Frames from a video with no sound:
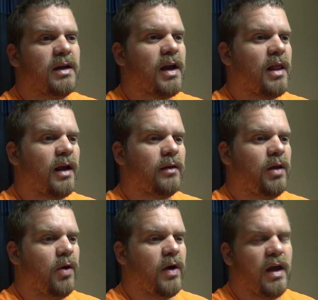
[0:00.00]
I got like,
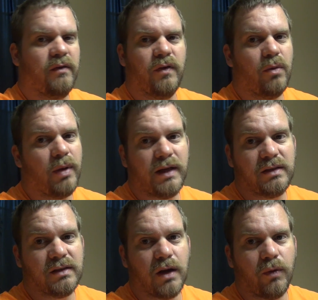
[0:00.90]
you know, a handful of
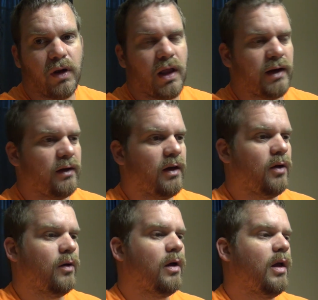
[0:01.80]
places I really like to
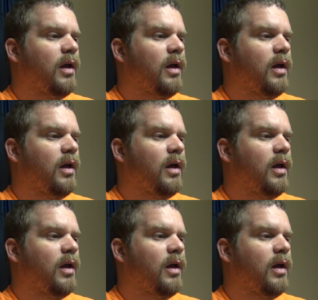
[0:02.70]
go,